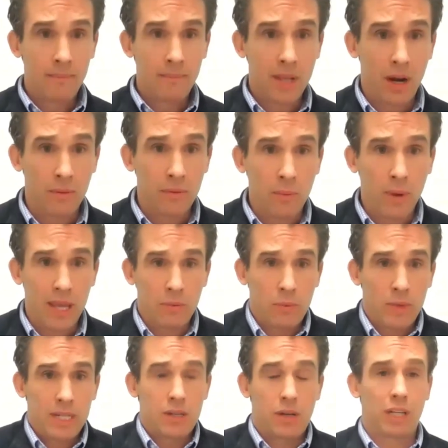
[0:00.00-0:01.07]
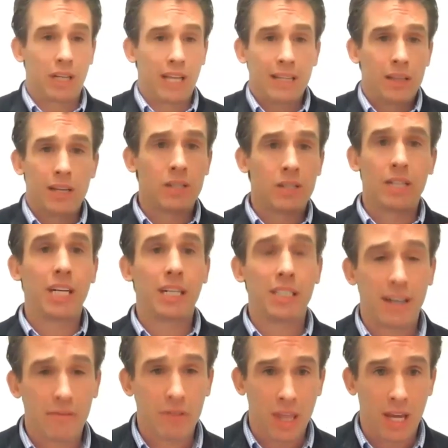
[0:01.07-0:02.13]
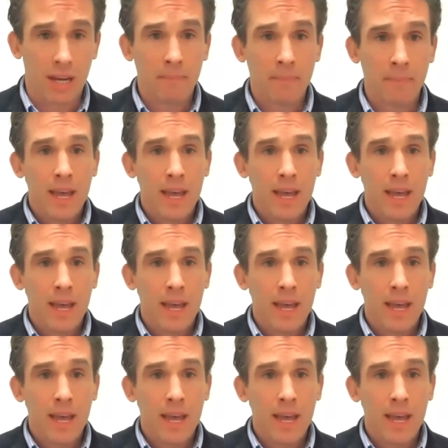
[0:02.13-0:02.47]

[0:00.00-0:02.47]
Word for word: you know, the way that we social. Like, it's going to change everything.